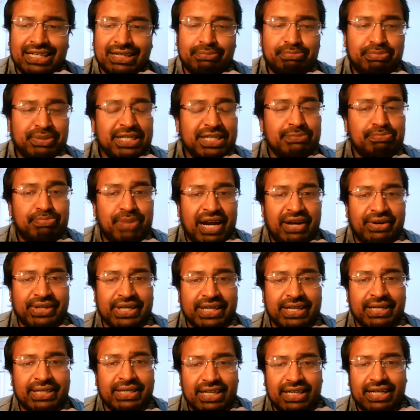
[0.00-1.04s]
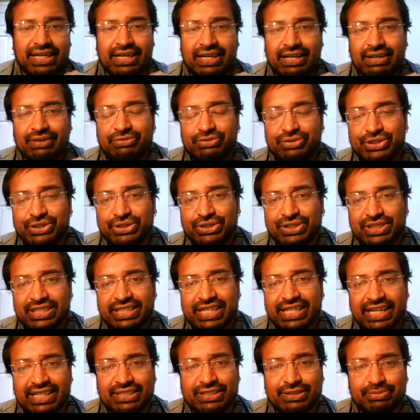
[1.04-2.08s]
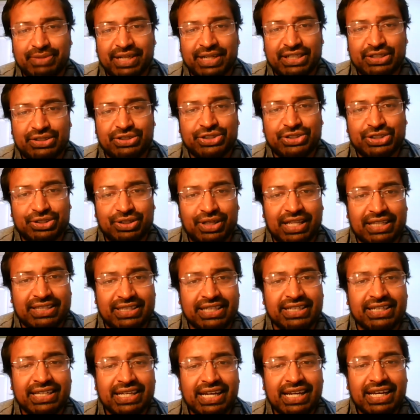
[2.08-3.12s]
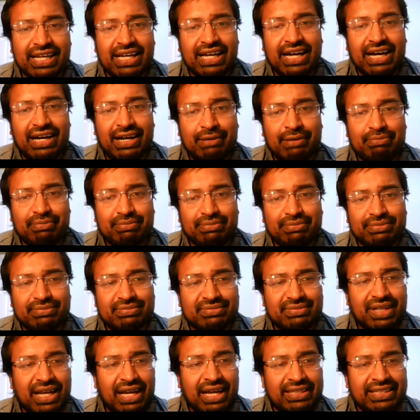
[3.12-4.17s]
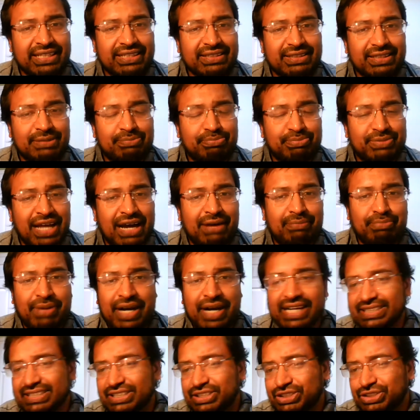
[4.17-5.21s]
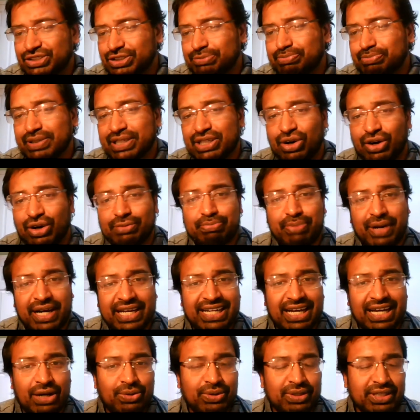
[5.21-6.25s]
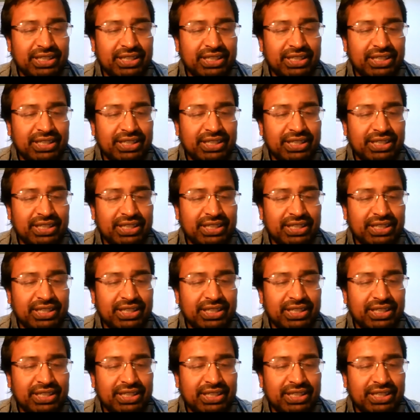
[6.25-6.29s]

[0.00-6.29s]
be a barrier for you to get into medical school. I think that bias should be gone by now.